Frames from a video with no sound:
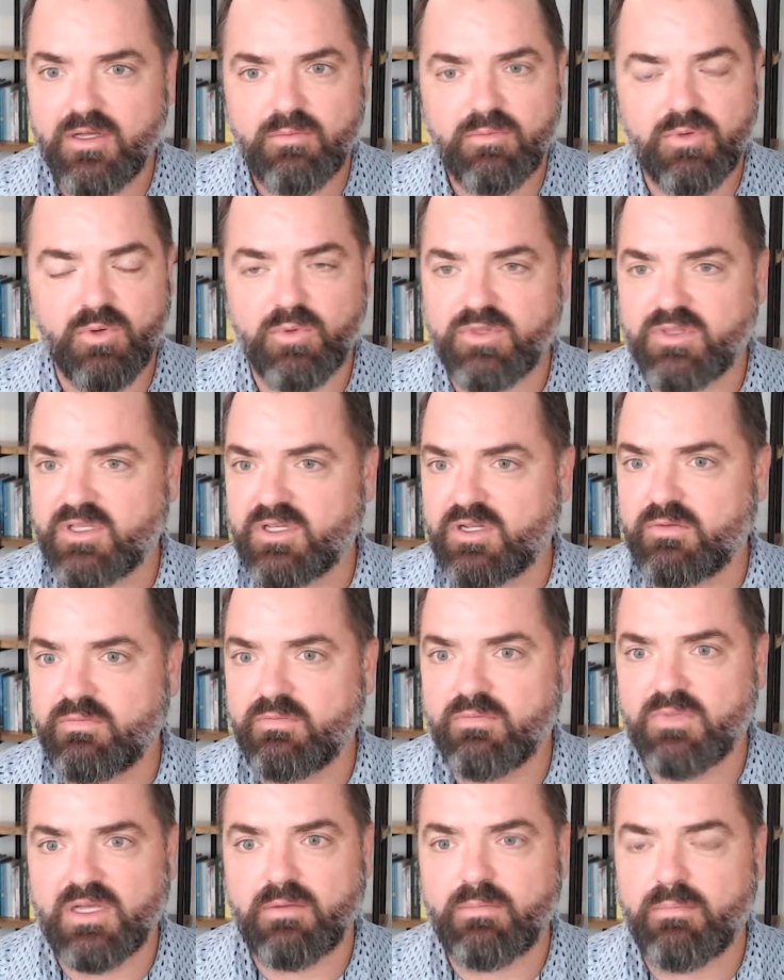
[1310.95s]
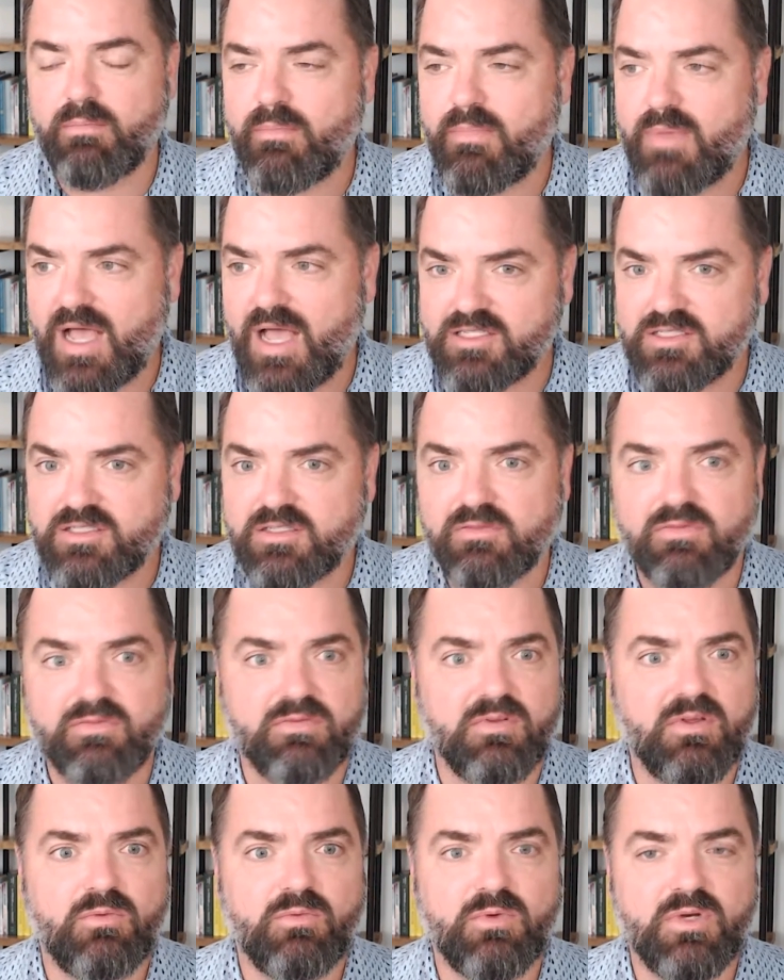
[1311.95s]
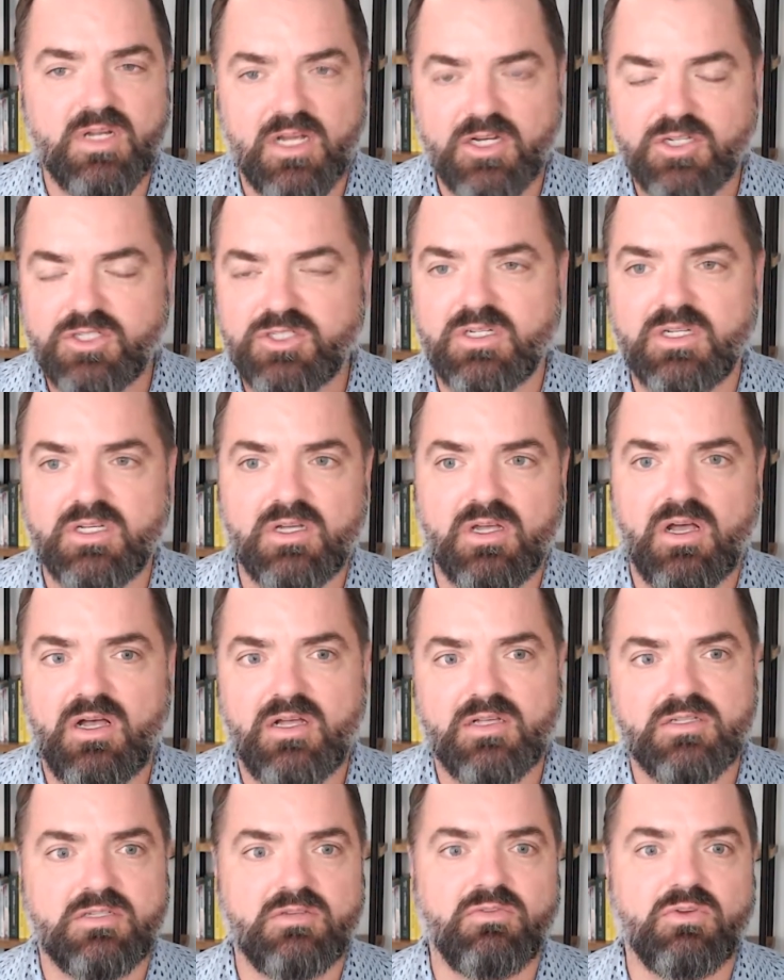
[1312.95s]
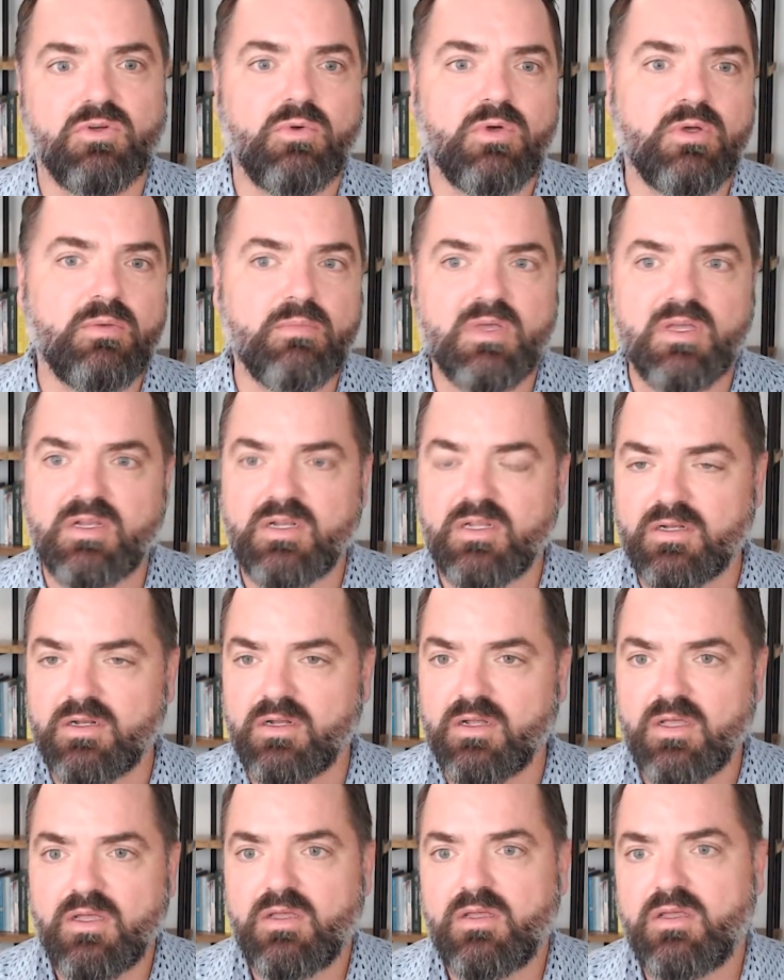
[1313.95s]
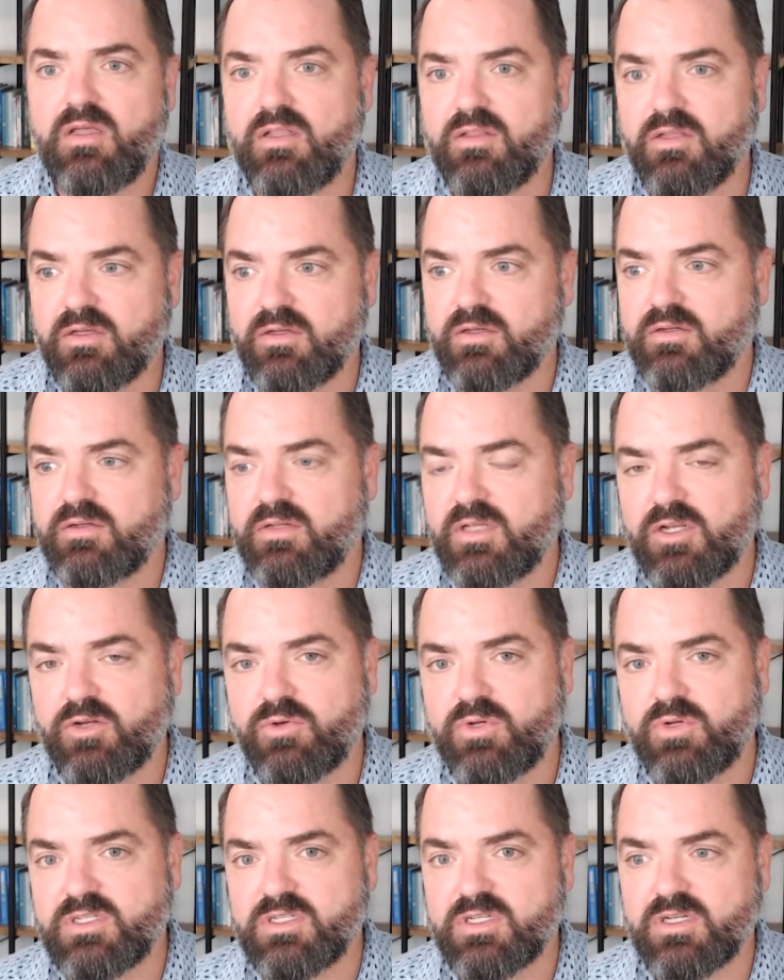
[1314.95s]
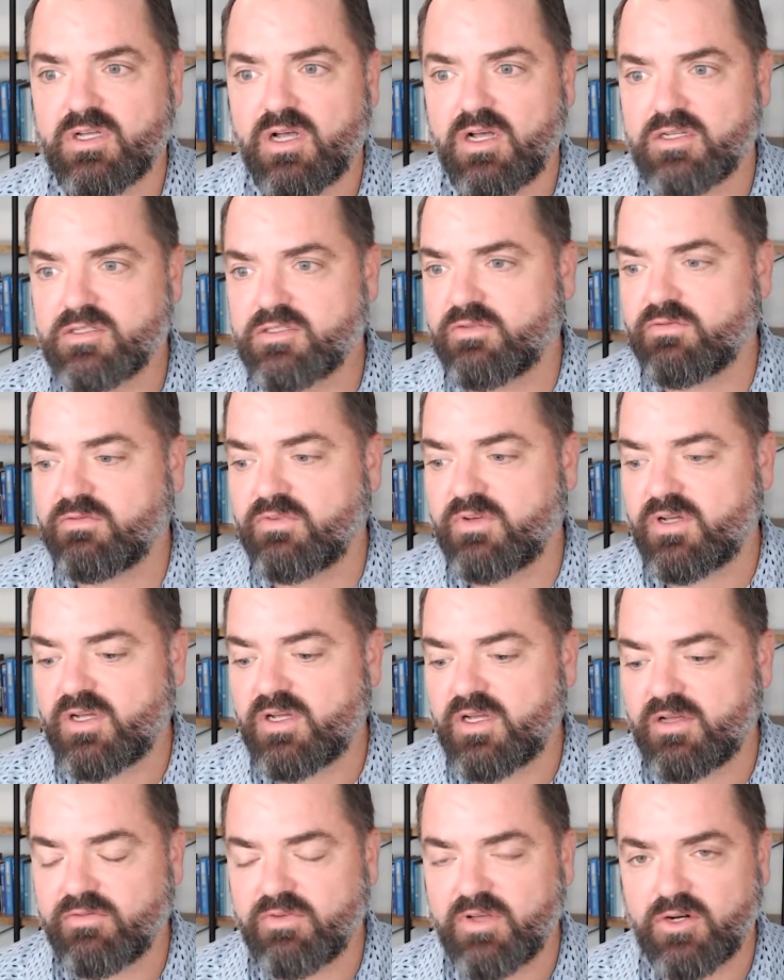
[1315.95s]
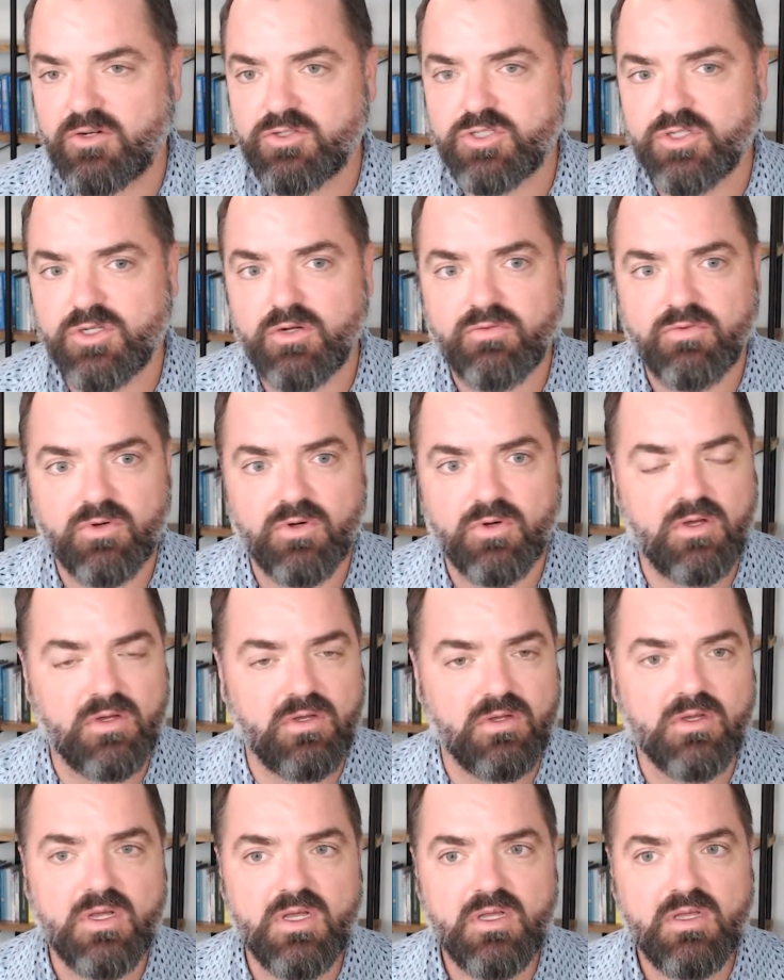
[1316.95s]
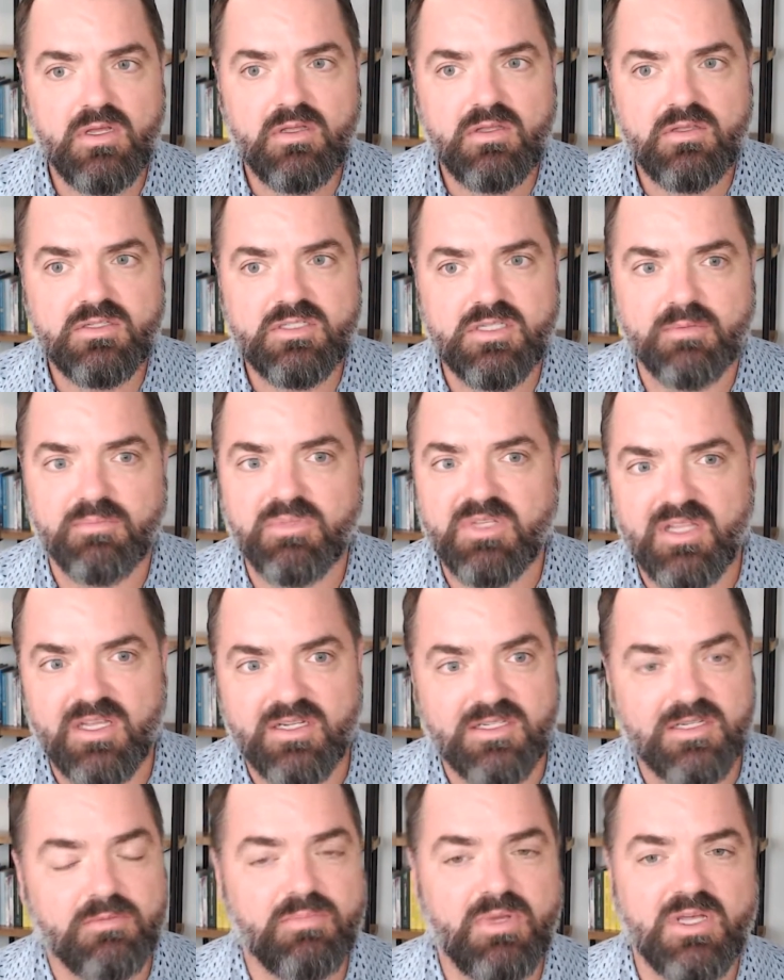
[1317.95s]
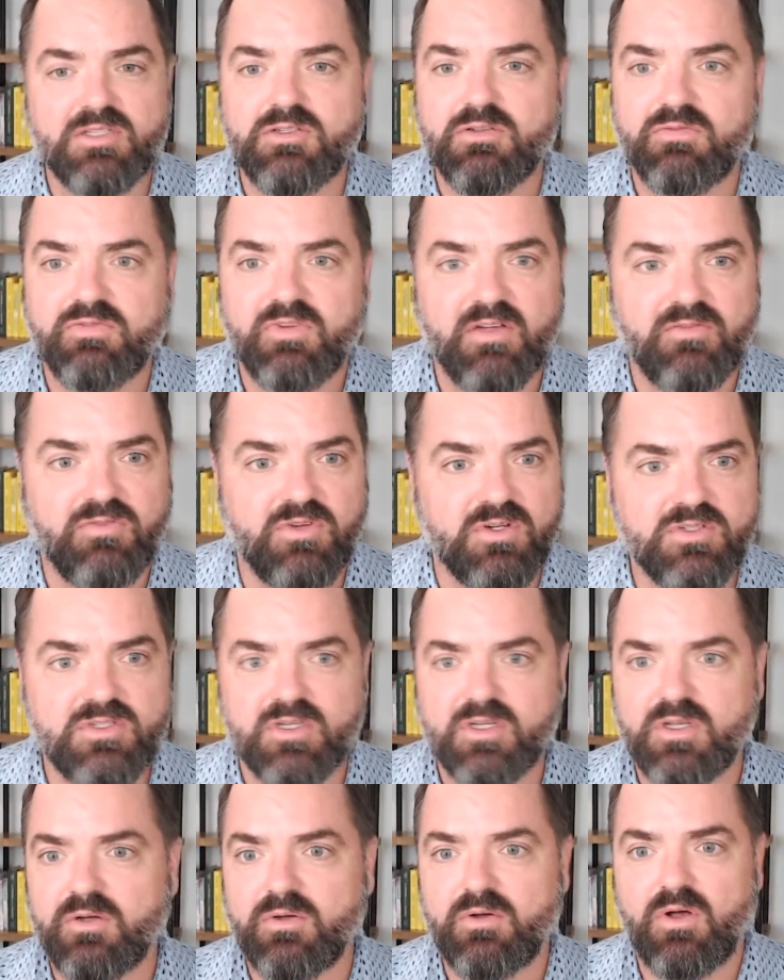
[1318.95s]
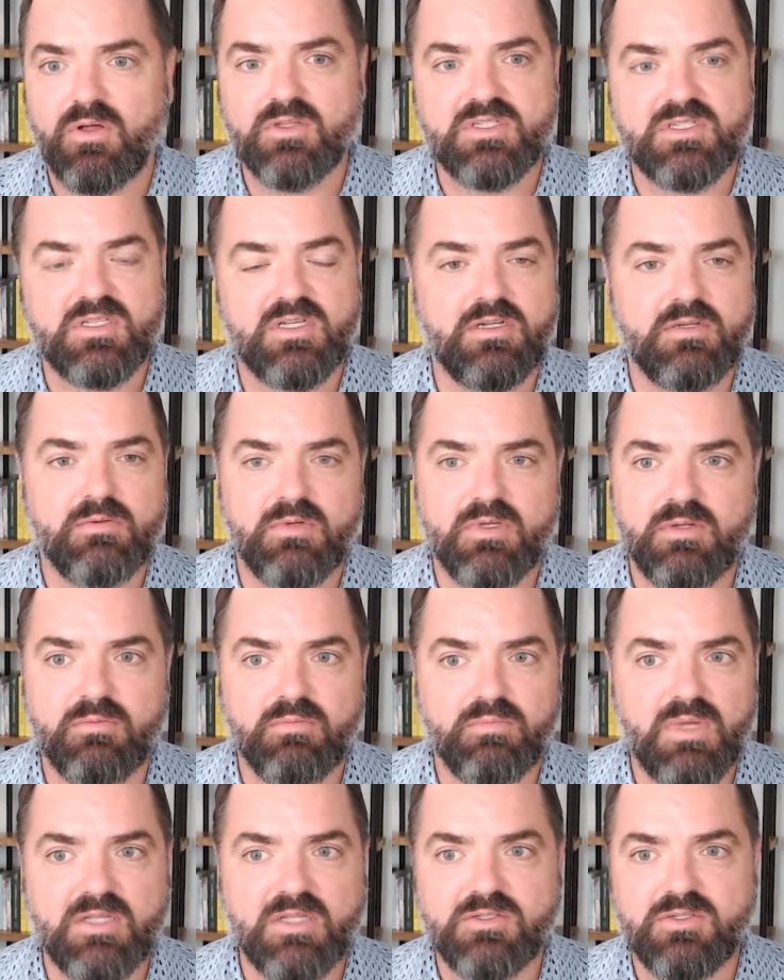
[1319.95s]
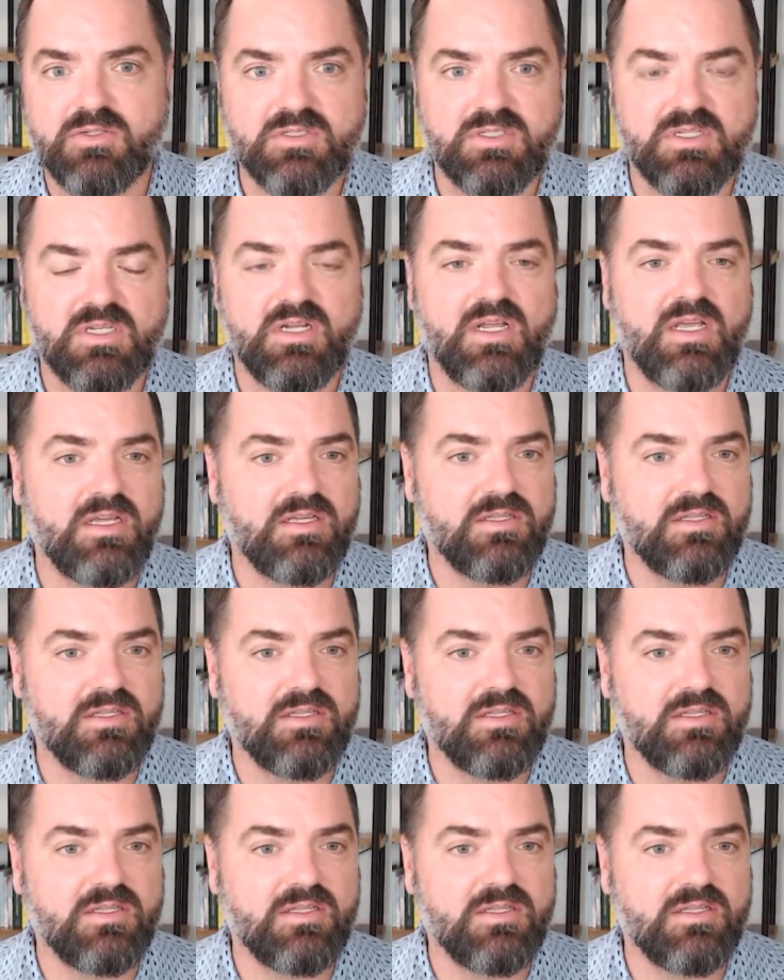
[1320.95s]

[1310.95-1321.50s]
But with the massive reduction in cost of equipment and the increase in cost of energy overall, something that didn't pencil 5 years ago, all of a sudden it pencils today.